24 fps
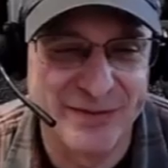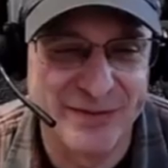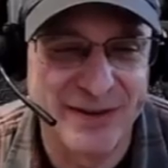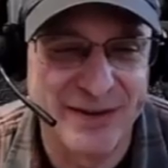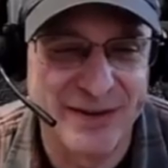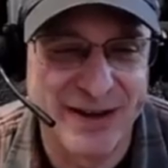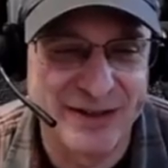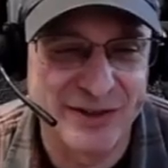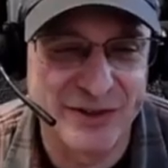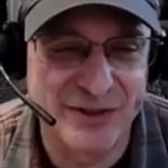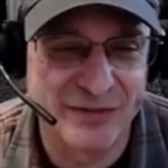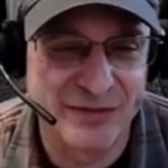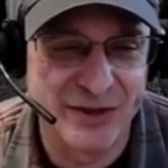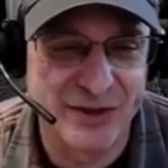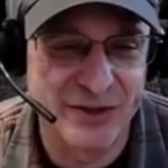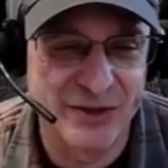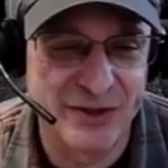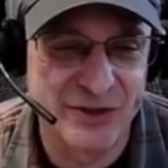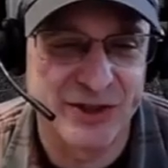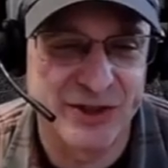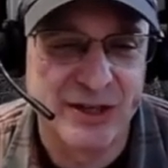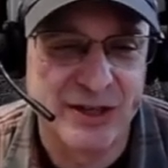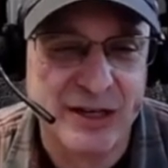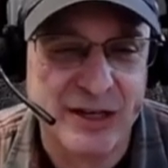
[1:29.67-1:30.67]
And vice
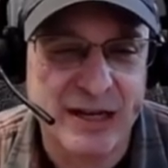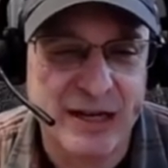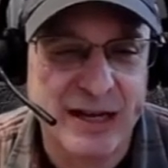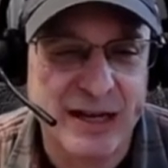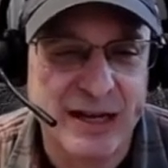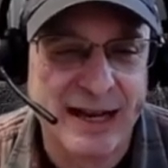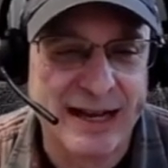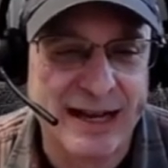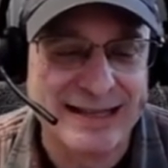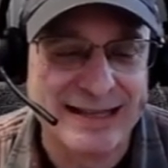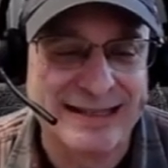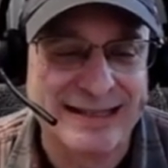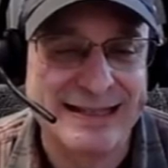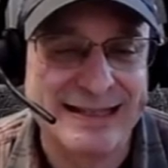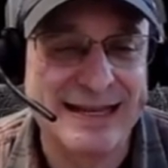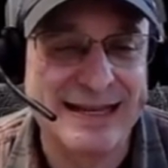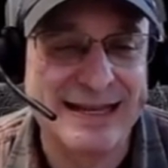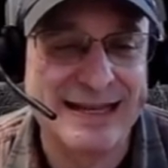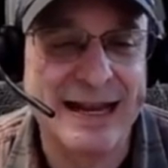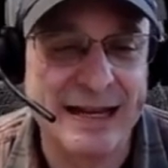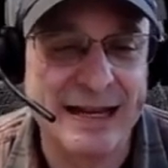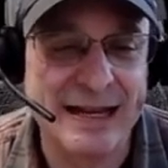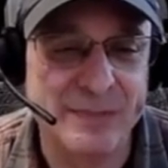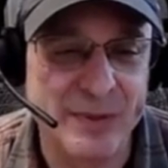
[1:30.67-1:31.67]
versa. And
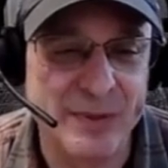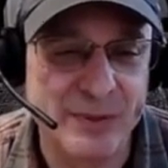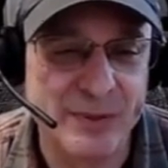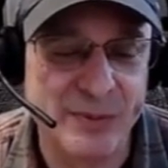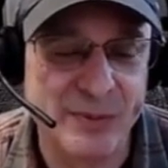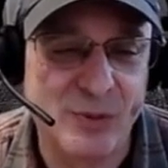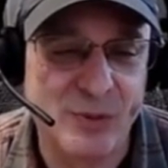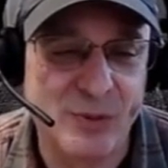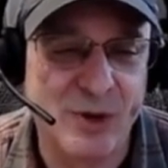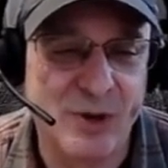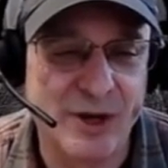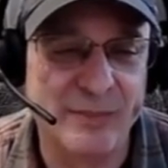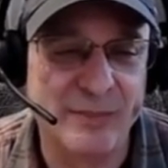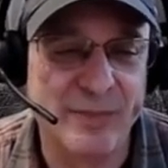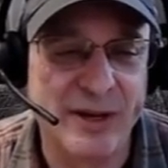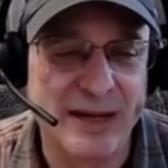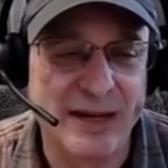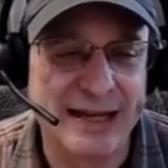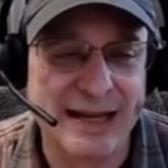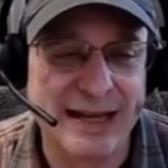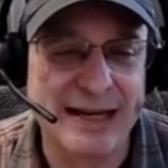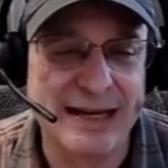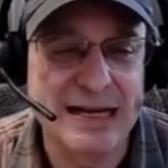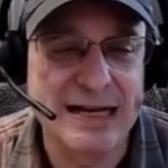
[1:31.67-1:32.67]
today, people want to
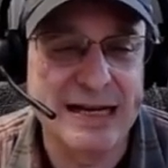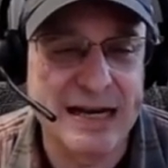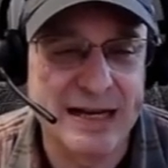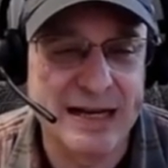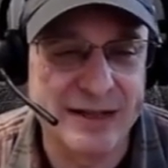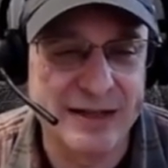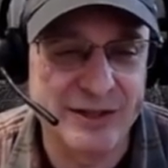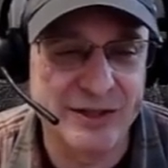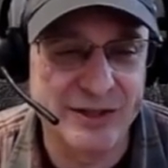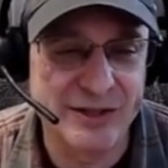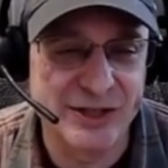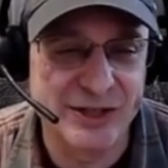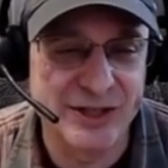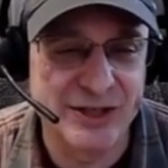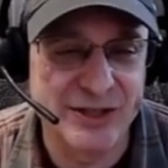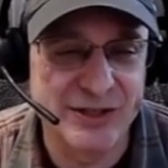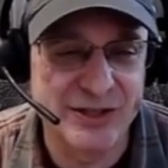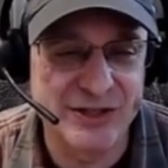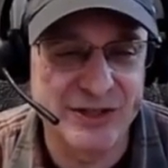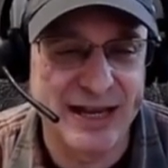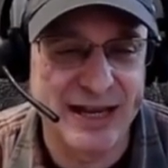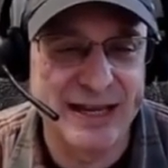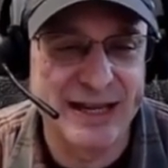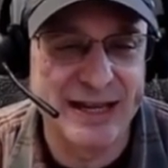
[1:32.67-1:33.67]
make any kind of
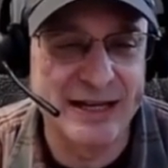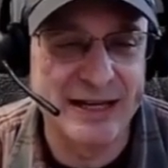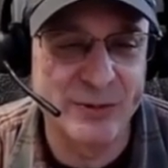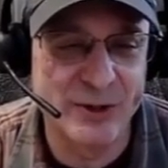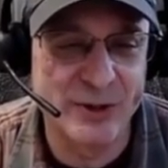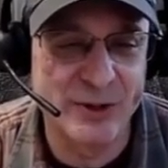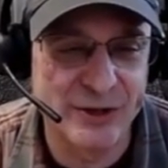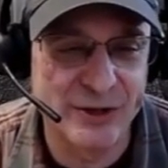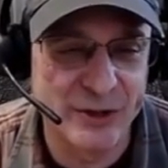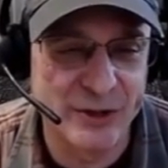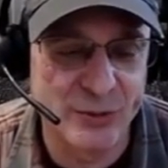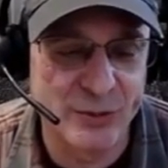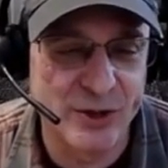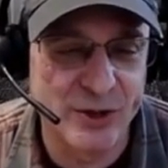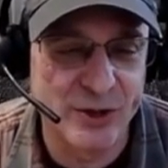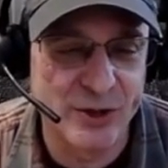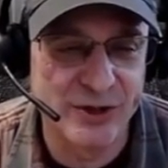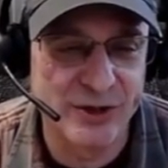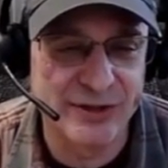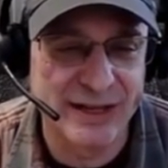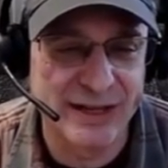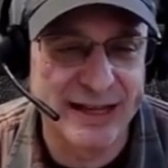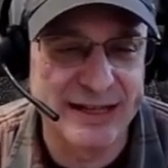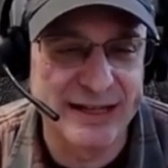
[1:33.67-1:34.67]
cheese anywhere in the
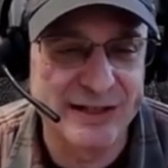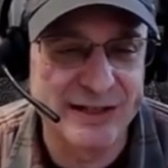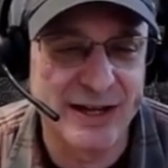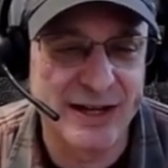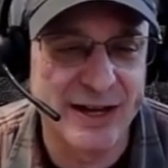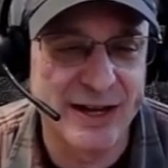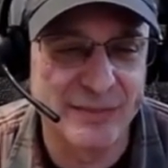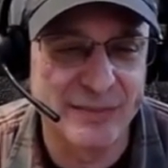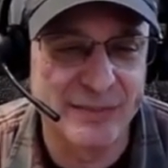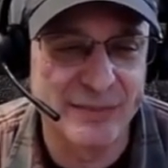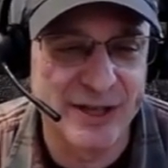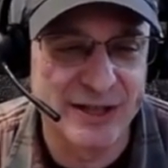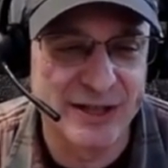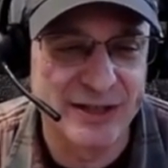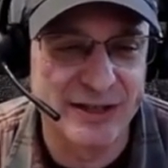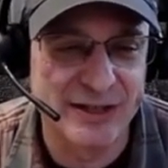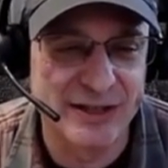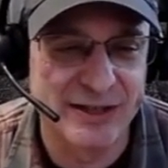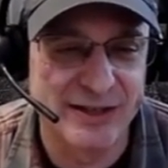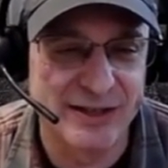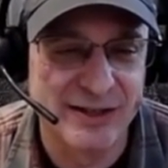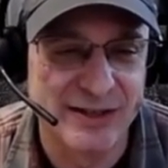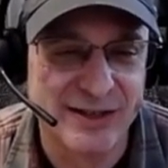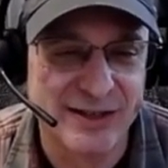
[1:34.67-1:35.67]
world, any time of the
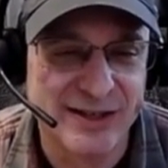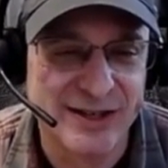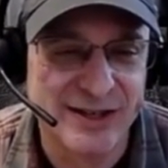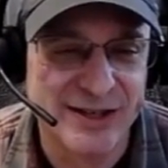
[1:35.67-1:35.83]
year.